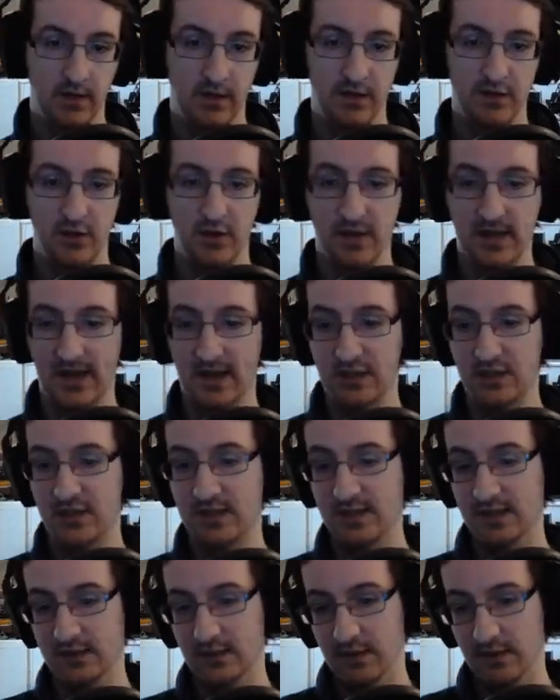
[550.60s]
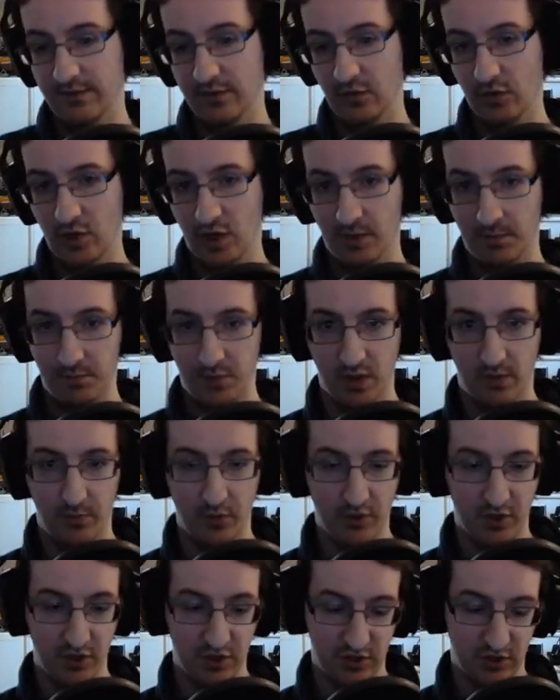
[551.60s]
can actually still do the full combo,
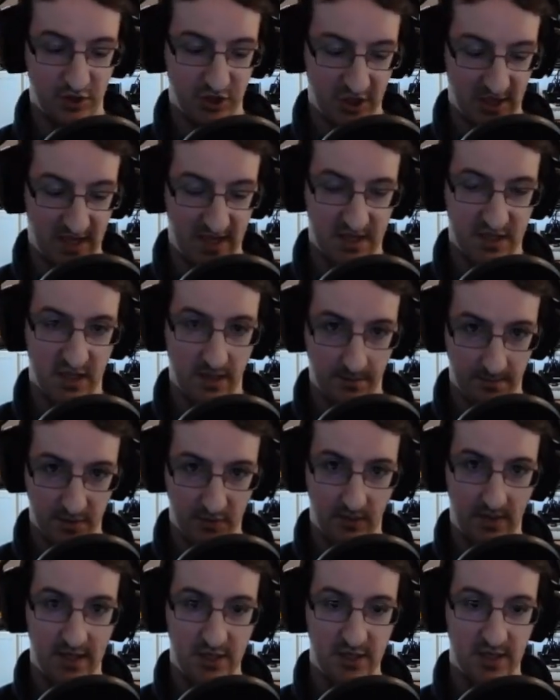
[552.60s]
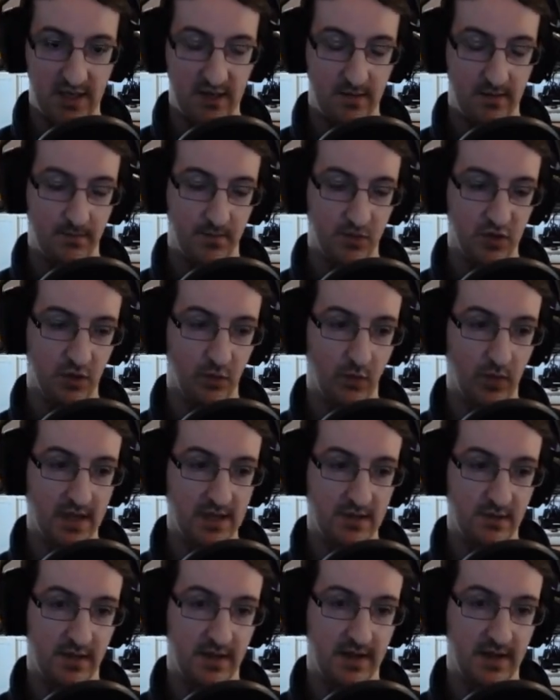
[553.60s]
but just charge it in between each hit. So the way you
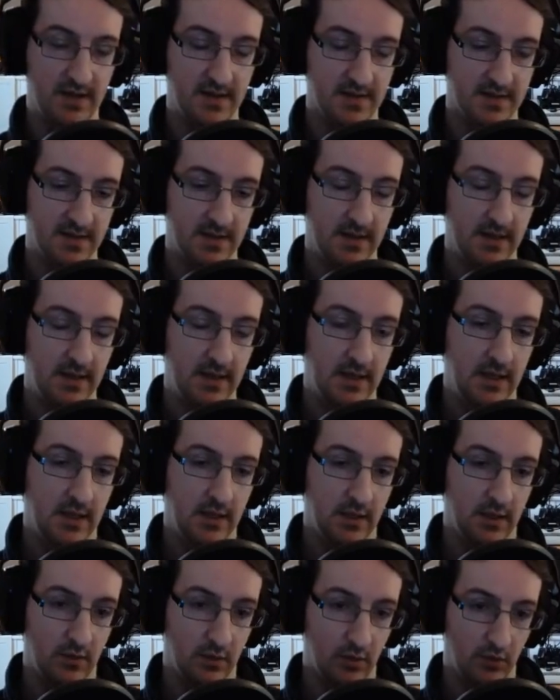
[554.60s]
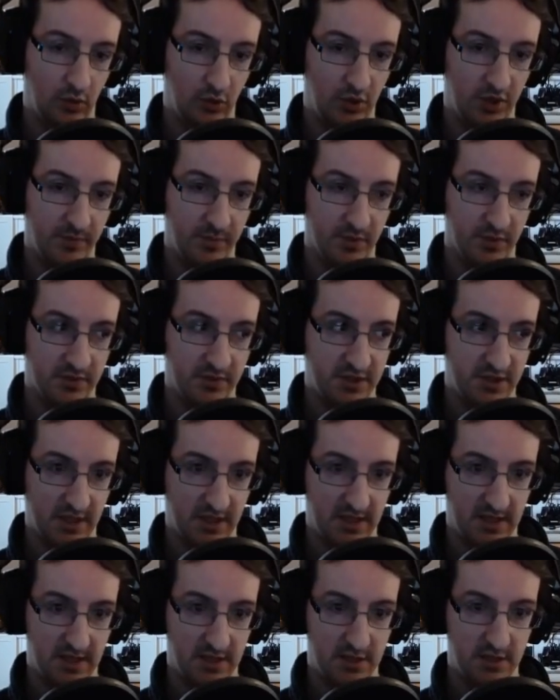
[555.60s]
do that is you hold the button to
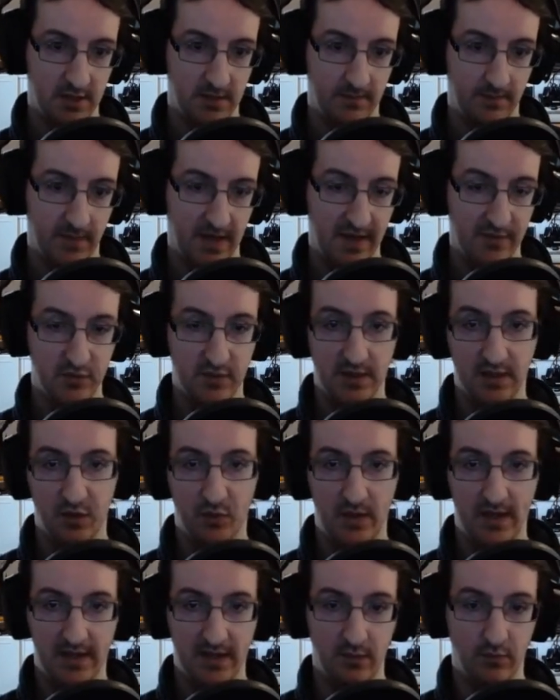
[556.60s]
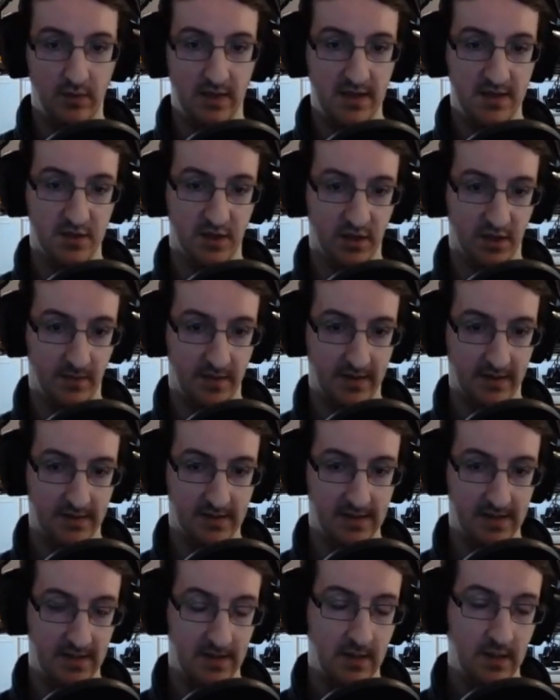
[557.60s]
charge. After a little while, it'll release
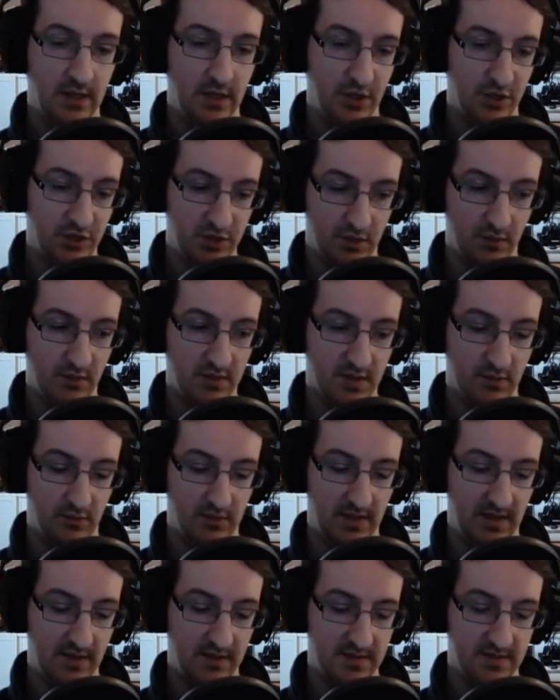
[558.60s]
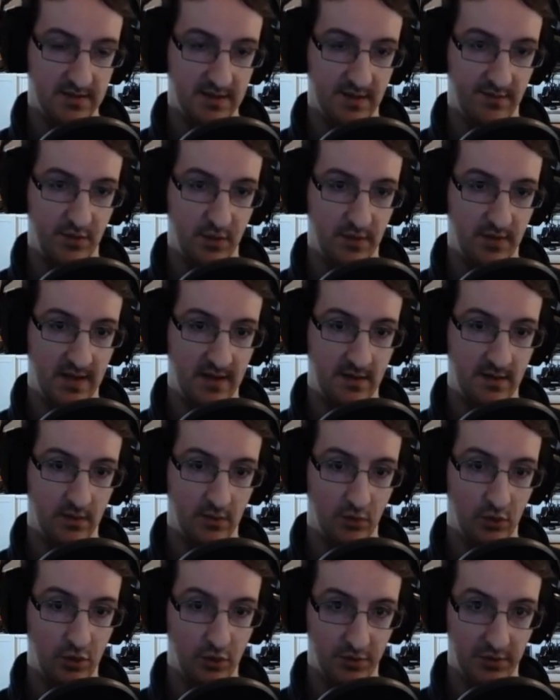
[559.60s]
automatically. As soon as it releases, if you then
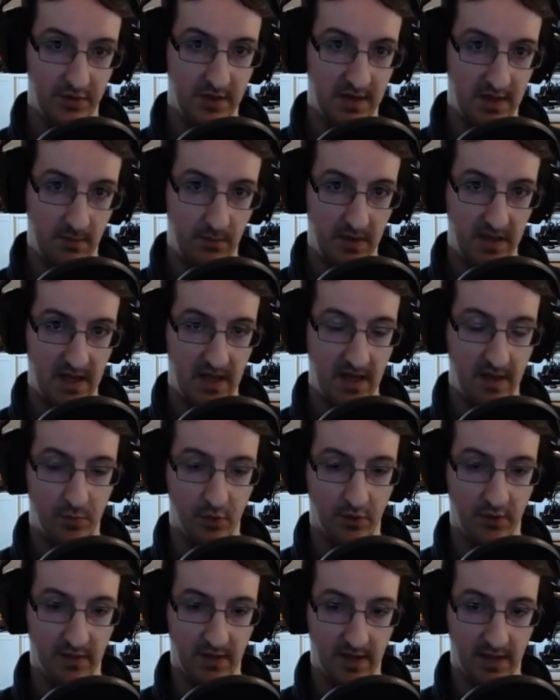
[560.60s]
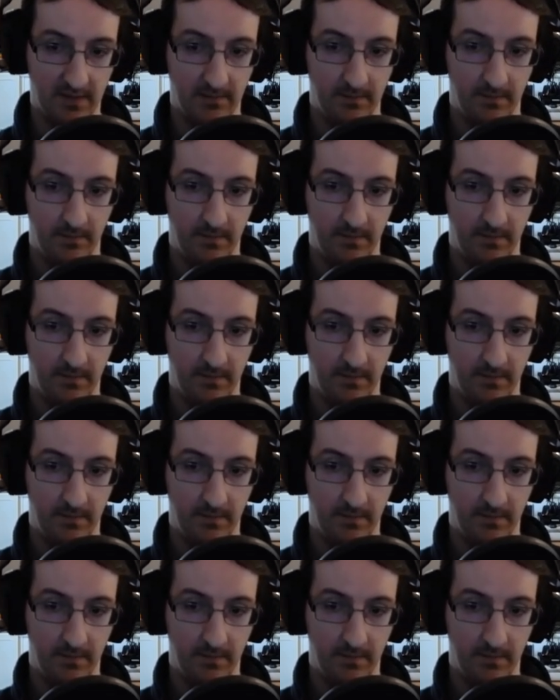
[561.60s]
hold the PA button again,